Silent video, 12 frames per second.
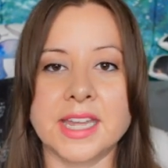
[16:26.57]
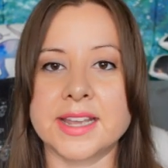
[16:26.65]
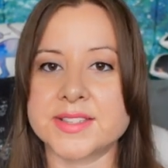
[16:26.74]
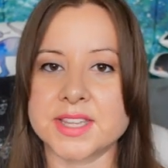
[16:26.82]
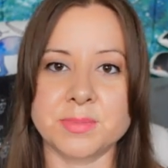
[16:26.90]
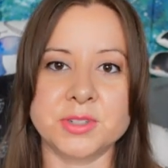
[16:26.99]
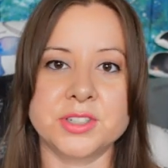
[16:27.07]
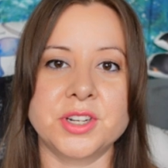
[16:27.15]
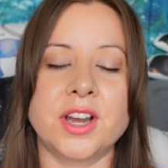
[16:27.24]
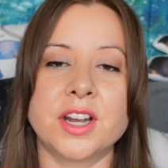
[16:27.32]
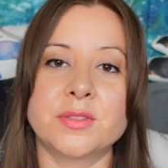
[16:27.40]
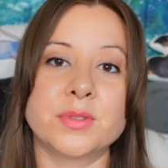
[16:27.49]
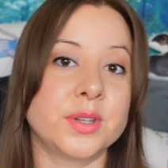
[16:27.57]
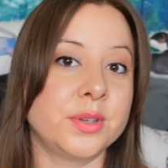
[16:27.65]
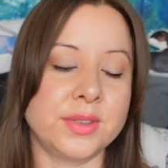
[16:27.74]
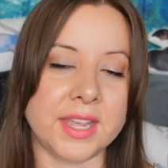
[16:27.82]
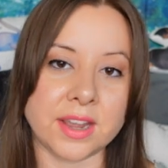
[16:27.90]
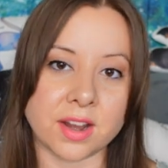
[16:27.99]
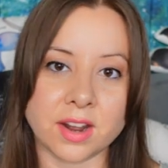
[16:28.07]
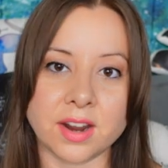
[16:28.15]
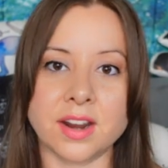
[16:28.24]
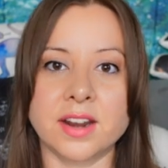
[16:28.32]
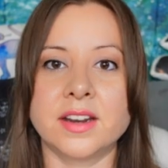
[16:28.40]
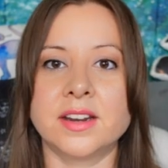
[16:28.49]
Accept your dog for who they
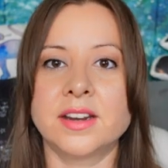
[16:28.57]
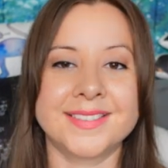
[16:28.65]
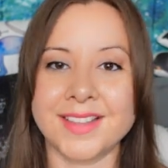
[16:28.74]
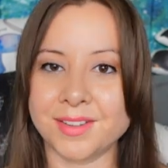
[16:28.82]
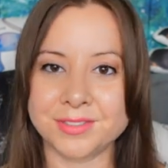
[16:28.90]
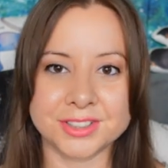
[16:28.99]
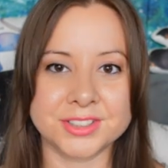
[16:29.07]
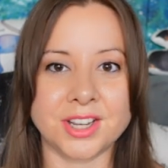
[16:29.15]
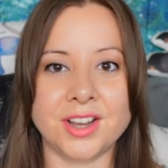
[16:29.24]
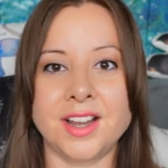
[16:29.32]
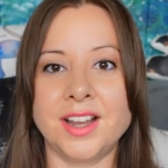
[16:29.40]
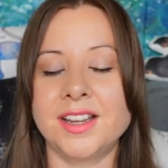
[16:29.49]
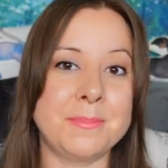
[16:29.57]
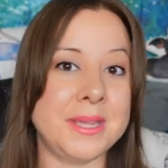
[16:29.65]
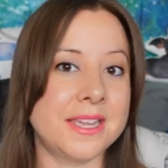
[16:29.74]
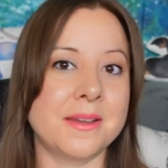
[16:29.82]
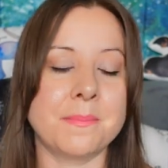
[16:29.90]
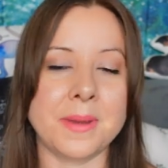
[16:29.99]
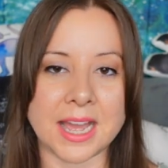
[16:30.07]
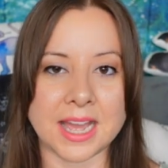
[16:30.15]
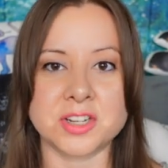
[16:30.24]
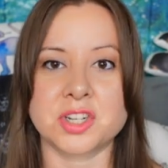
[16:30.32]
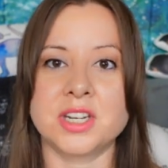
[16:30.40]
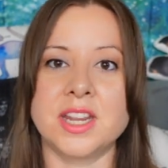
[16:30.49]
are, love your dog, be
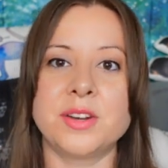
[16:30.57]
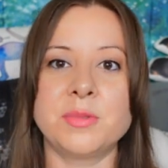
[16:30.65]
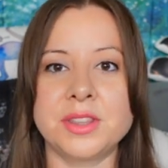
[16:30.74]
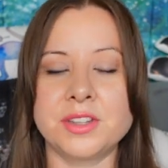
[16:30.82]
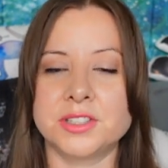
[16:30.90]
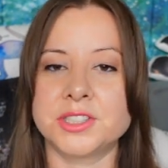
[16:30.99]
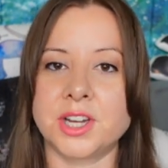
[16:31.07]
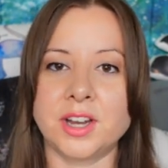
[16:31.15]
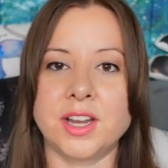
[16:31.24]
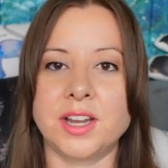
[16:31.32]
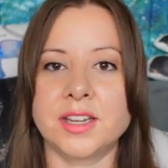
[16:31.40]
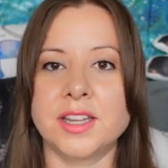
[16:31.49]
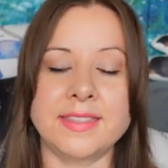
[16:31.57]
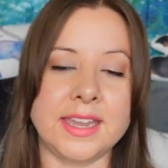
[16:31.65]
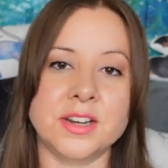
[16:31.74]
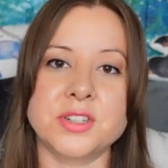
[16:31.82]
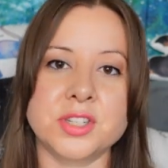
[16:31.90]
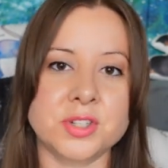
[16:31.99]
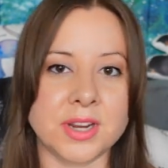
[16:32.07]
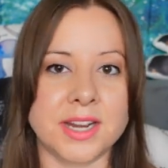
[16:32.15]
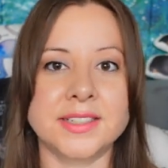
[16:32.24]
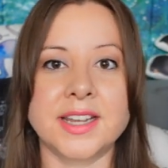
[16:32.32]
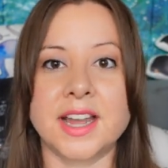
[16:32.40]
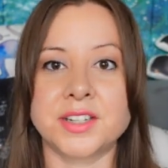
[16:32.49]
compassionate with your dog. They are just
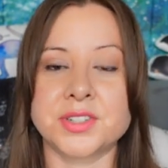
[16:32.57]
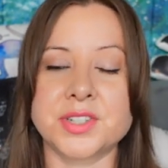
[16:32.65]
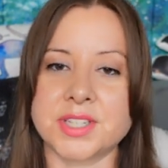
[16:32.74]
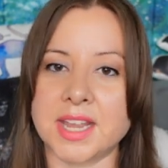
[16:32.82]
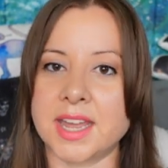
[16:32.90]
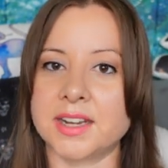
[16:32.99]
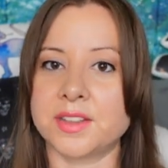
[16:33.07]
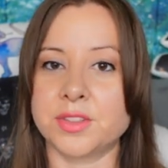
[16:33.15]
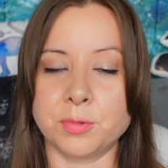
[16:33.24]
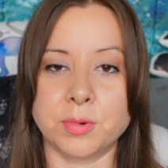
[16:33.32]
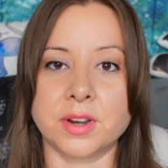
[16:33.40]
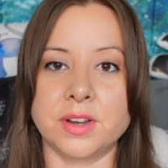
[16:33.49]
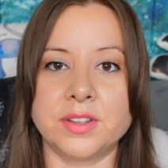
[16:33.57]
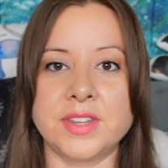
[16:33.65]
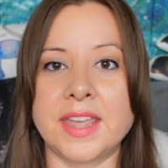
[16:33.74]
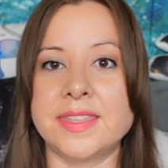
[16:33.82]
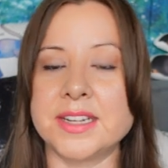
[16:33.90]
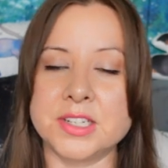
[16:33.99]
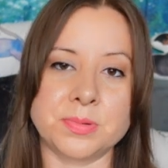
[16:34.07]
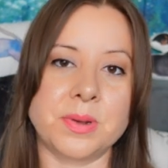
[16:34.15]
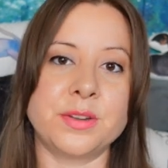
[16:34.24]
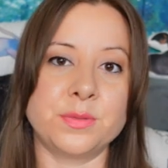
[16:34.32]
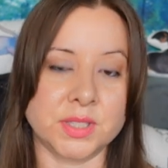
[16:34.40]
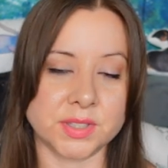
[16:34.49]
trying to understand the world and they just
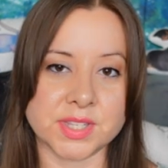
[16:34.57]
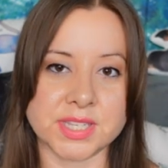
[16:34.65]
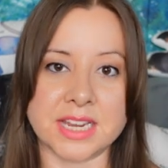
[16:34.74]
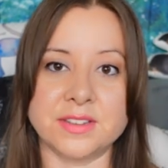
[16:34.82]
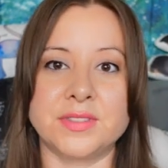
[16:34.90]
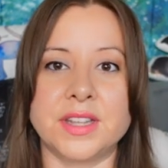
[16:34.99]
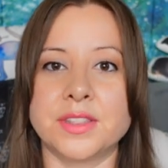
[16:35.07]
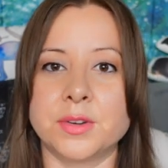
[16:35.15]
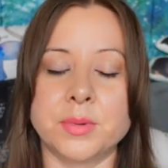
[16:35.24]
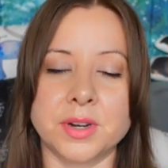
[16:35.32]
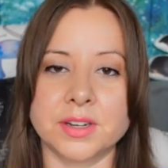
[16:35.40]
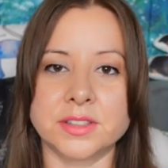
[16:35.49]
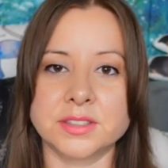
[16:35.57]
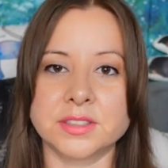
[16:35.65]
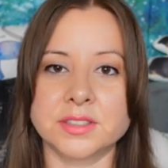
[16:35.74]
want to feel safe in the world.